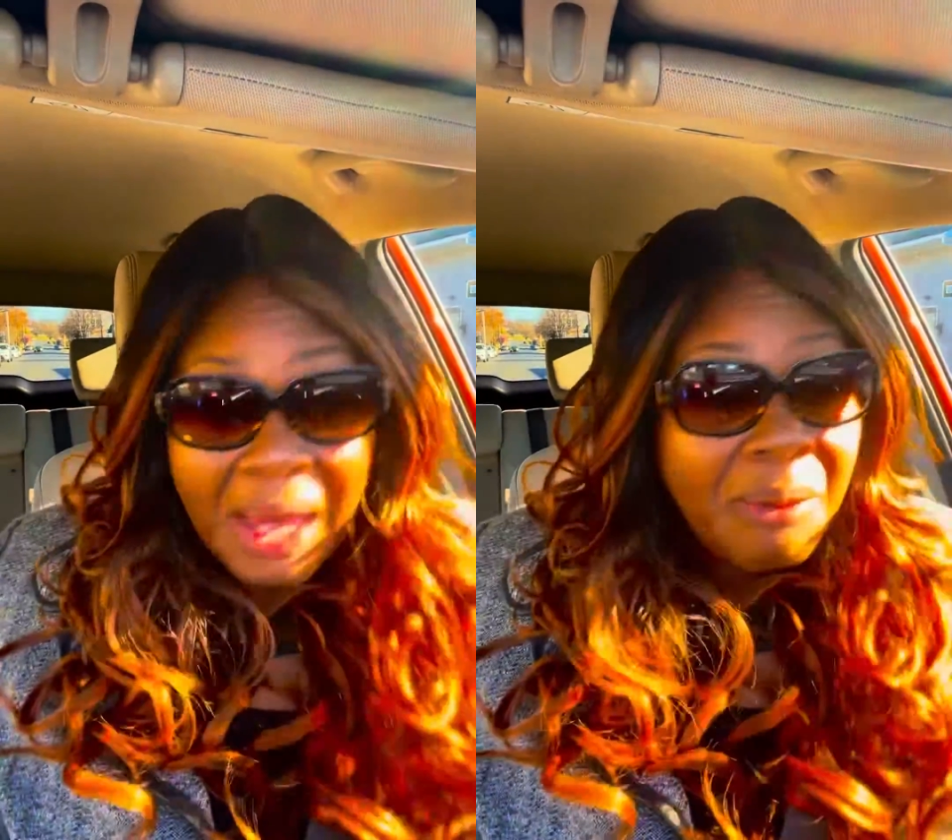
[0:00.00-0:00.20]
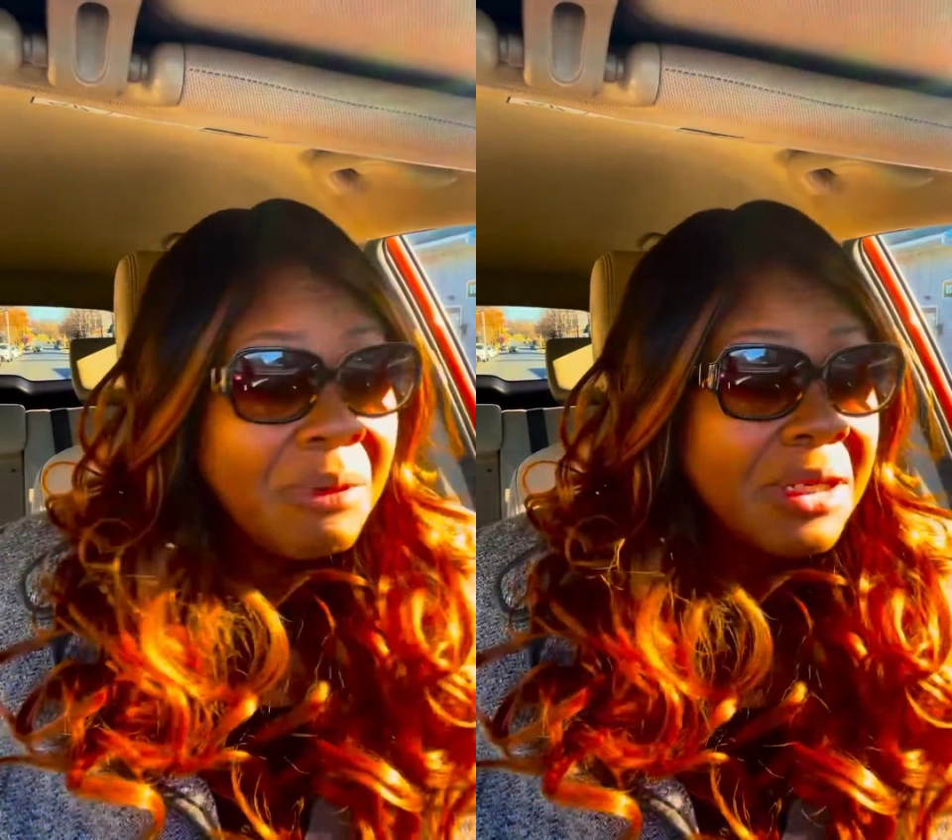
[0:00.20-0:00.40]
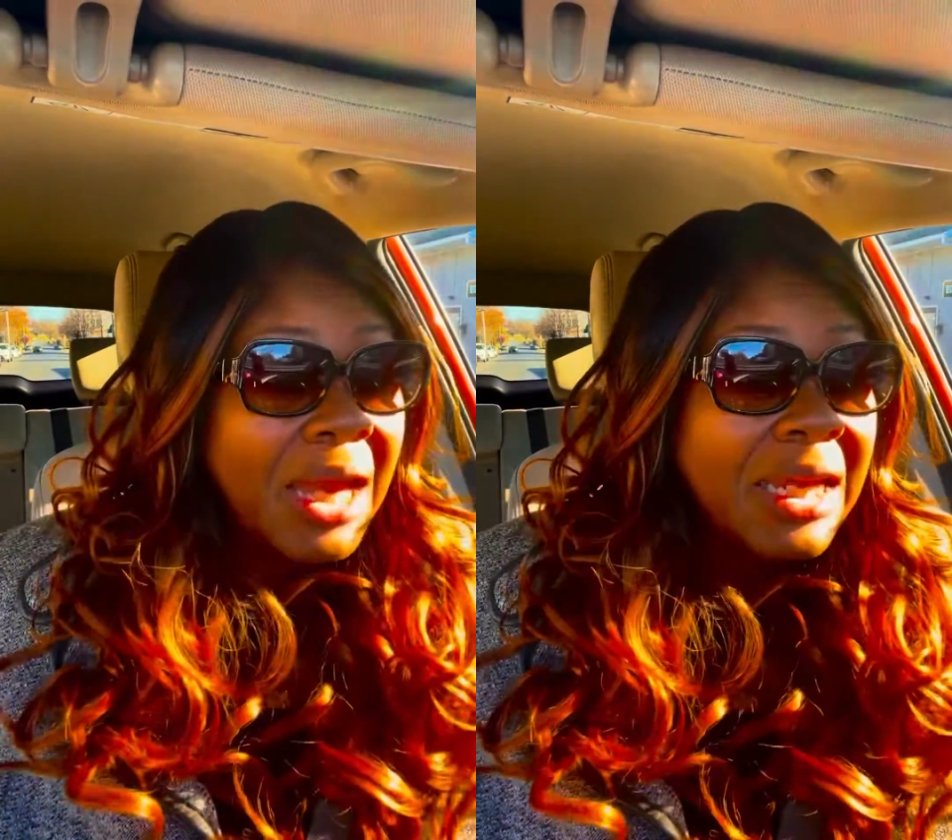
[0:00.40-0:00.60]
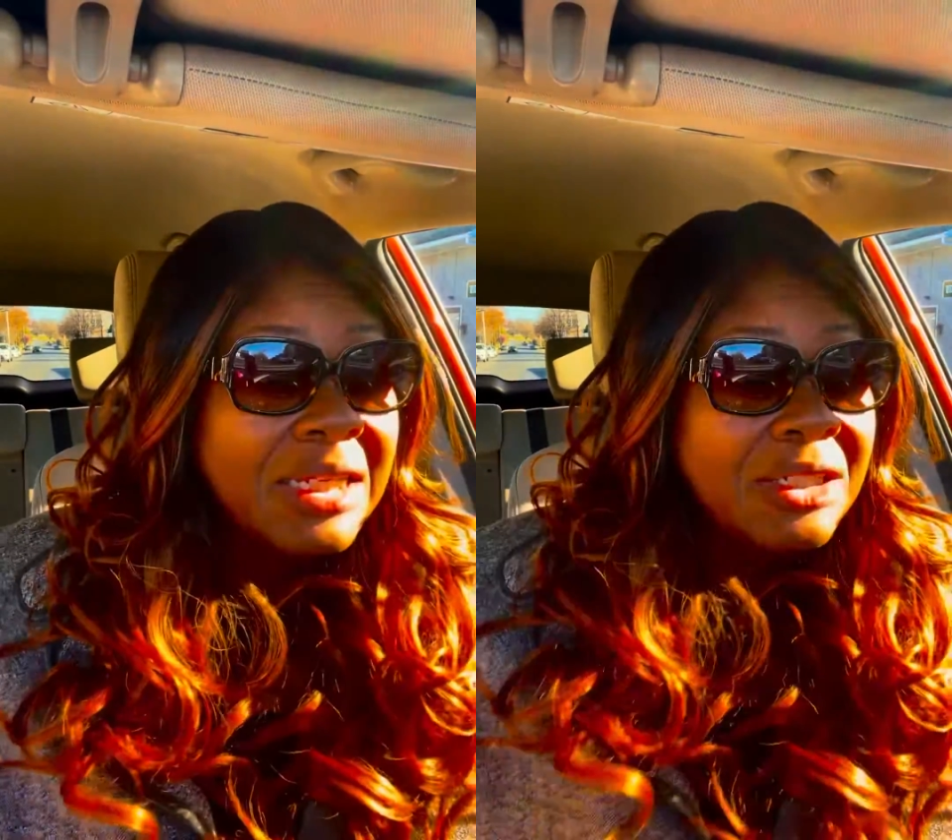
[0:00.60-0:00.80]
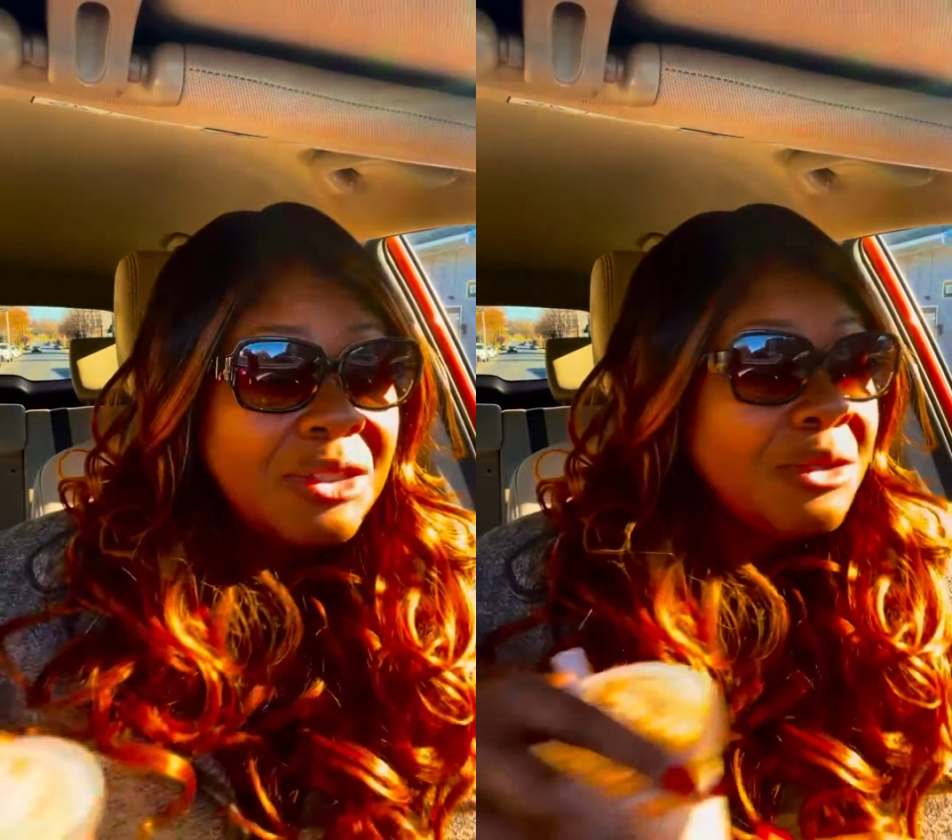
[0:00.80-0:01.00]
I
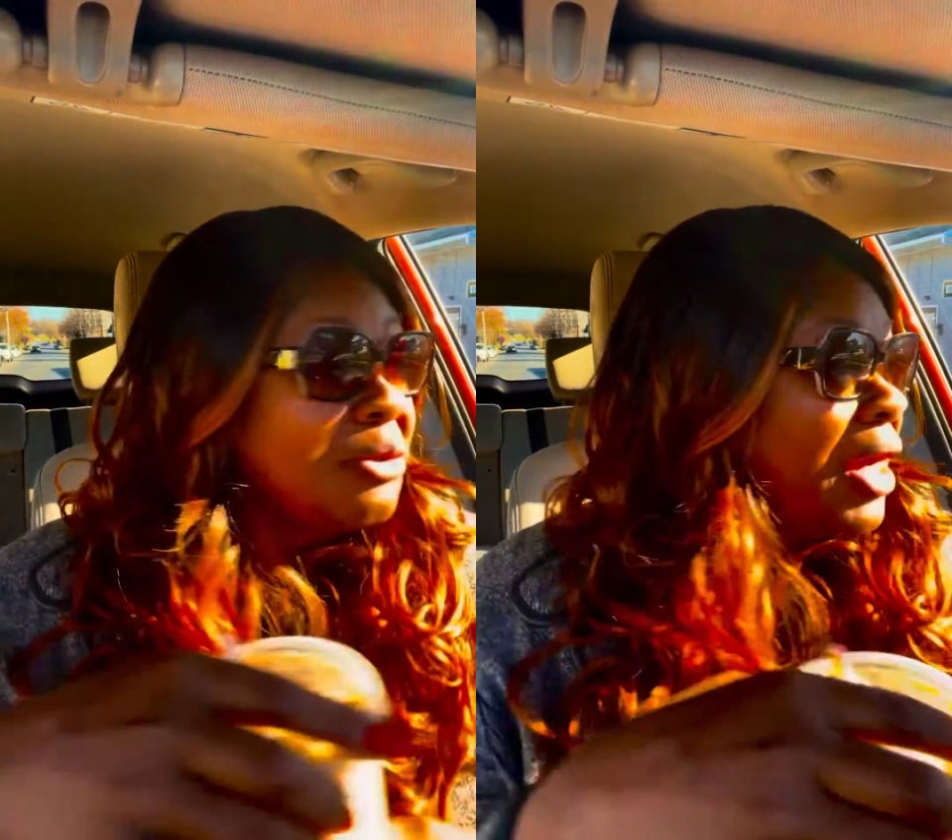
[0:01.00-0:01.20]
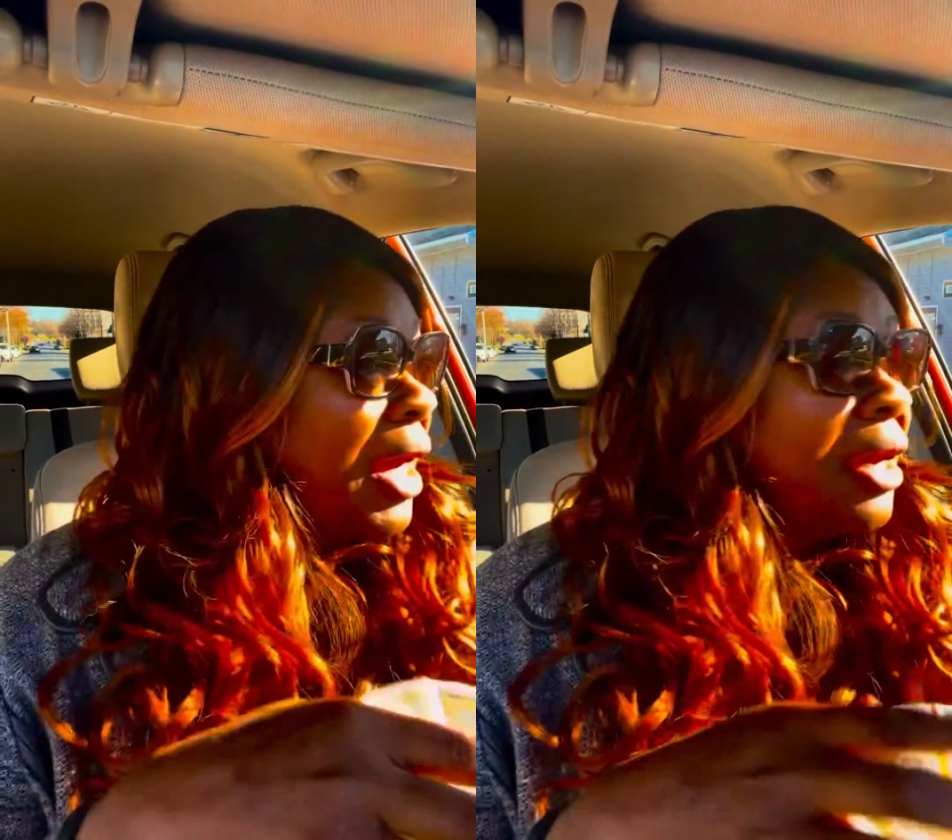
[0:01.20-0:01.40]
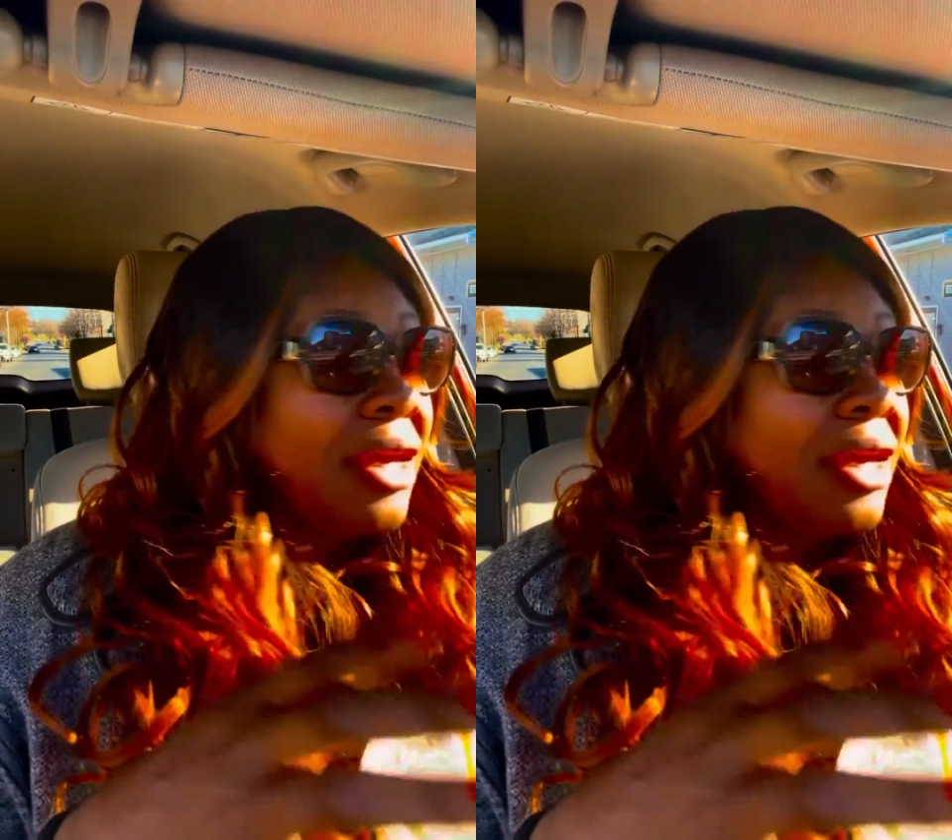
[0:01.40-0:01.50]
didn't do that.